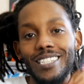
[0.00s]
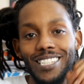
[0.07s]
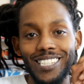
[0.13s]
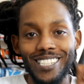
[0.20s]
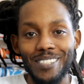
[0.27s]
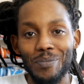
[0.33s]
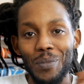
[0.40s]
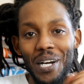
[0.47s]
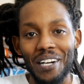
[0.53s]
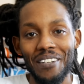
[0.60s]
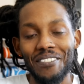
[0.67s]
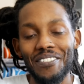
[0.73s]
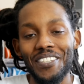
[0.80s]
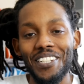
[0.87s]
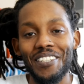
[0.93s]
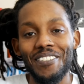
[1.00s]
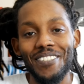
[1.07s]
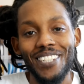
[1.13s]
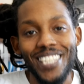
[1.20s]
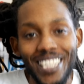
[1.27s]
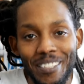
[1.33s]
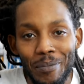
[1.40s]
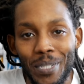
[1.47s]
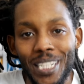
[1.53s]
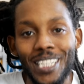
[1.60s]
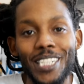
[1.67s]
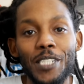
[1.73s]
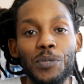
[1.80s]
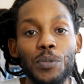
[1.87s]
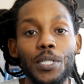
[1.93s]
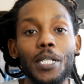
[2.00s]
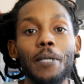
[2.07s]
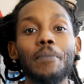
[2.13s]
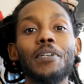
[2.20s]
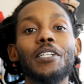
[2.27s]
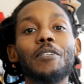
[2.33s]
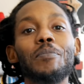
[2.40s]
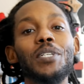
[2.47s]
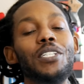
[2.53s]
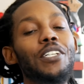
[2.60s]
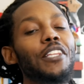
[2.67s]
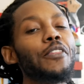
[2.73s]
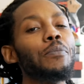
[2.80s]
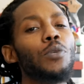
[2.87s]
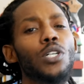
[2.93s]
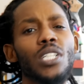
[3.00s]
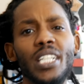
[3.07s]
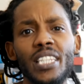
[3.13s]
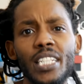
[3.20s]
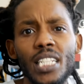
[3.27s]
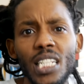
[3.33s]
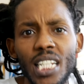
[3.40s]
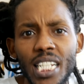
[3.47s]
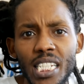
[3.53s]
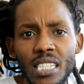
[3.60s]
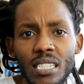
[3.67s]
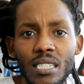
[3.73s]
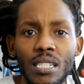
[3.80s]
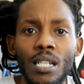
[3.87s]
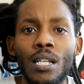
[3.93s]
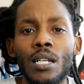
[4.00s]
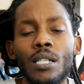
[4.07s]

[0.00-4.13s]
is my family, man. That's what that mean to me. Nothing more, nothing less.